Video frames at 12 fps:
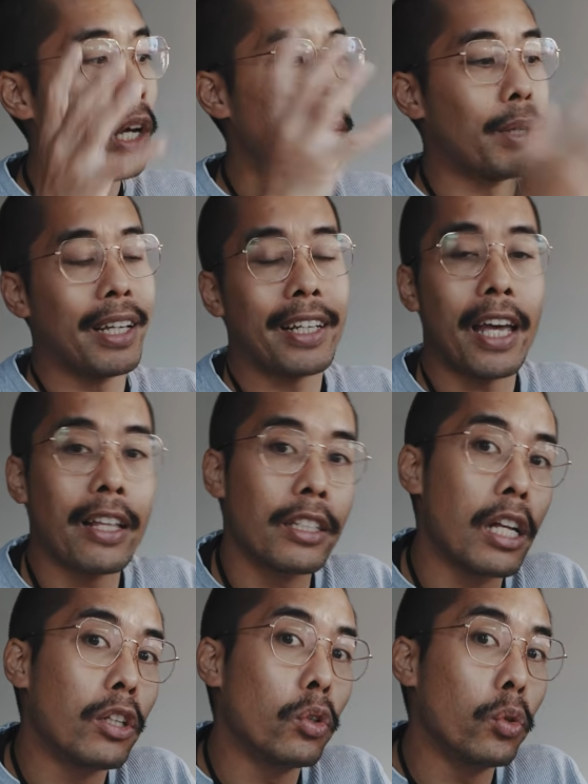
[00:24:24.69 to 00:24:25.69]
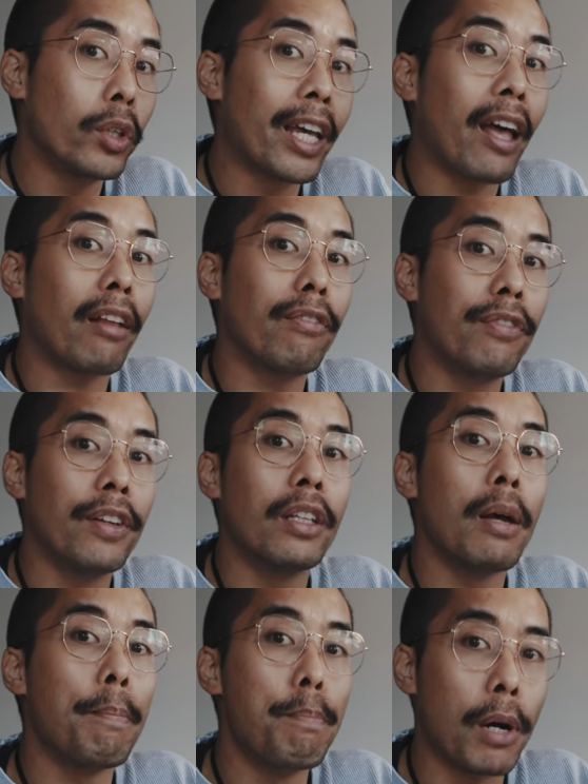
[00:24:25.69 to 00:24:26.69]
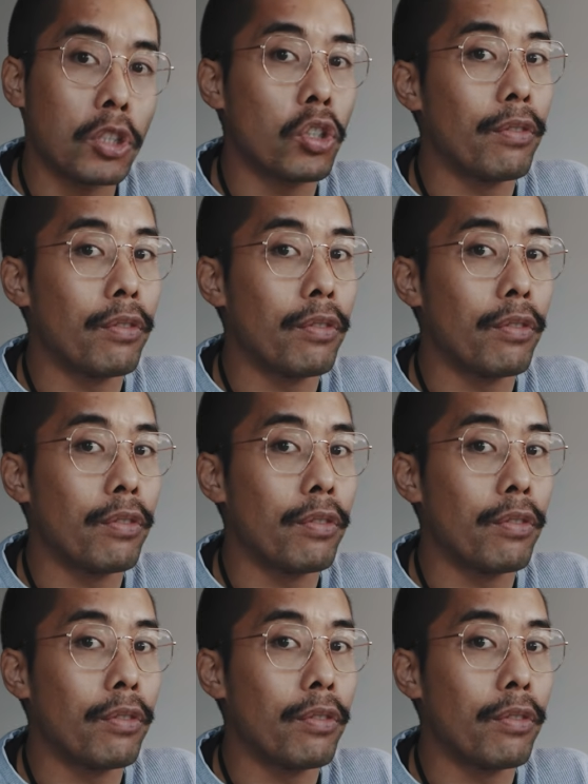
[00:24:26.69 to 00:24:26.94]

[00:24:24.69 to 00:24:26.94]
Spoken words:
but I can tell you, you can fit a bunch